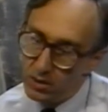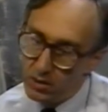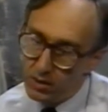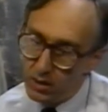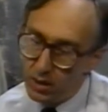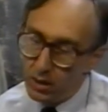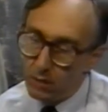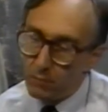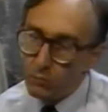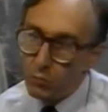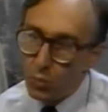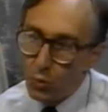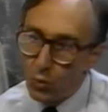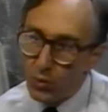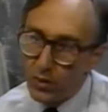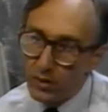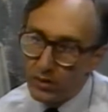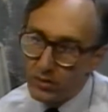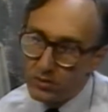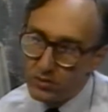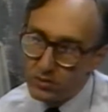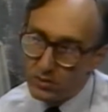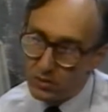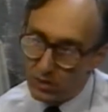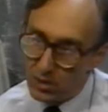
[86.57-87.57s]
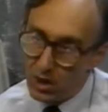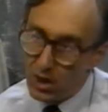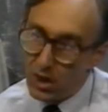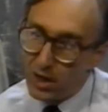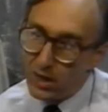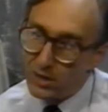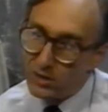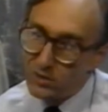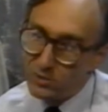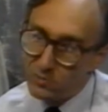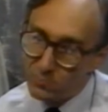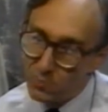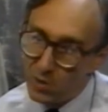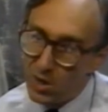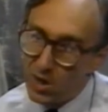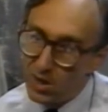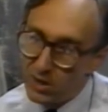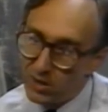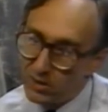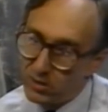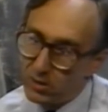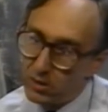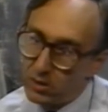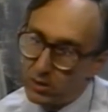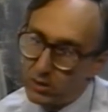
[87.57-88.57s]
They are points, lines,
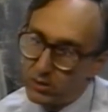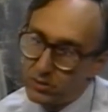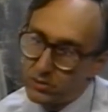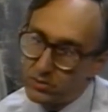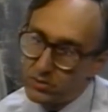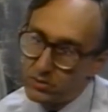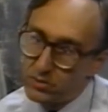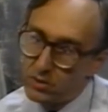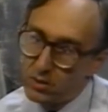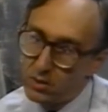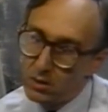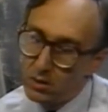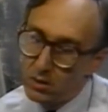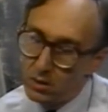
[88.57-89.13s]
polygons,